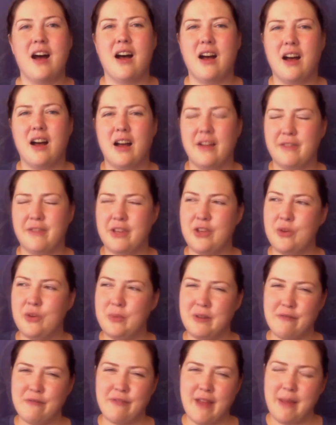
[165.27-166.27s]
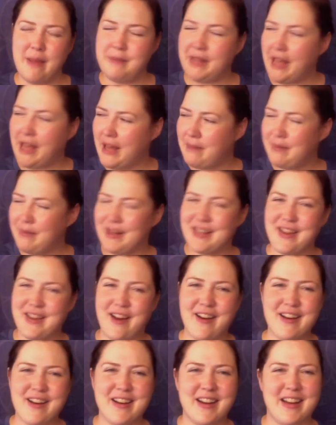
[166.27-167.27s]
A human family had been
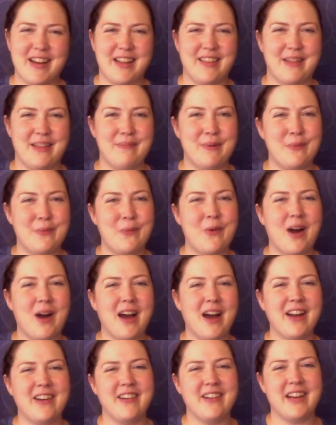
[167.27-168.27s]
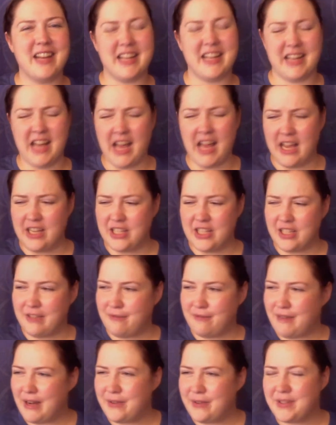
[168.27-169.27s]
gardening, they'd been watering, and she
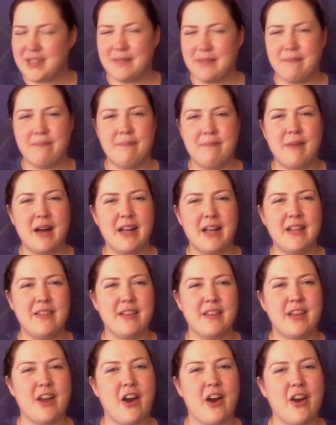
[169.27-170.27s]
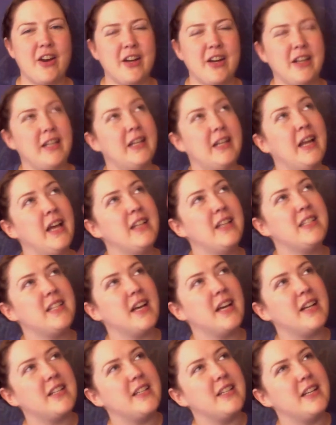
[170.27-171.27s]
found some mud in the garden and
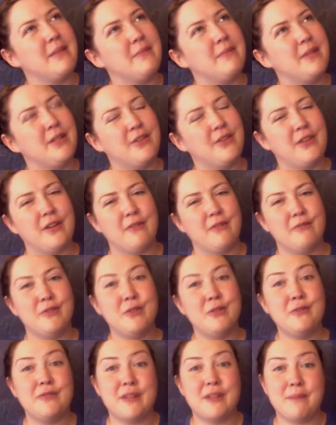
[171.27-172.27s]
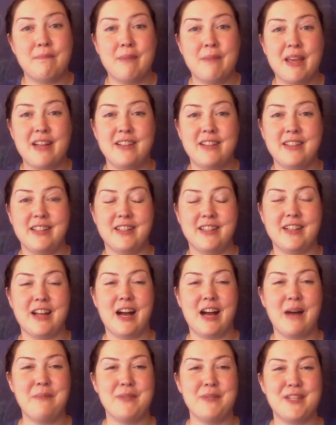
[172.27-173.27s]
tucked it up near their roof and made a little
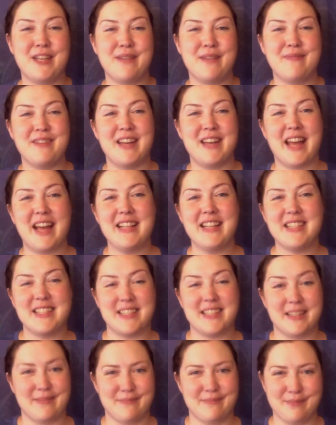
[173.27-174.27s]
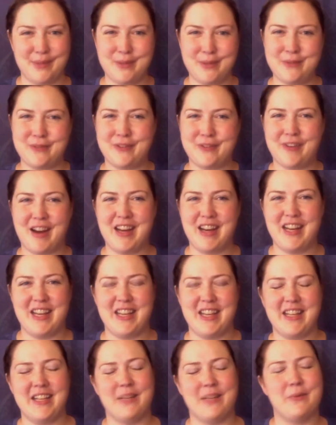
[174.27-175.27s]
cup-shaped nest and moved right
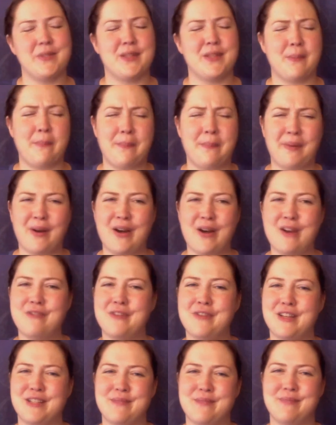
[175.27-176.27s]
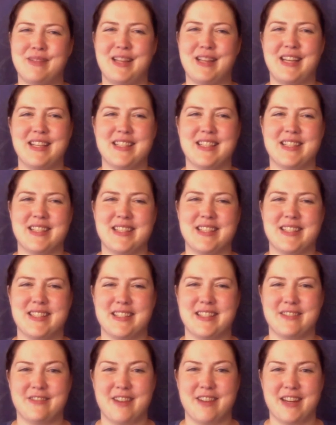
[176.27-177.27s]
in. It was a perfect place
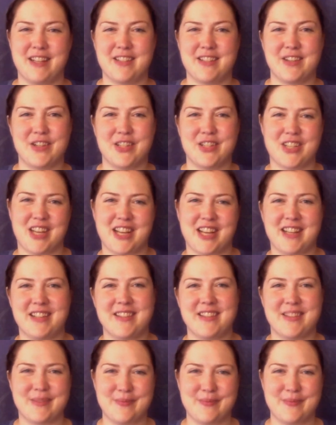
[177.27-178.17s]
to raise her chicks.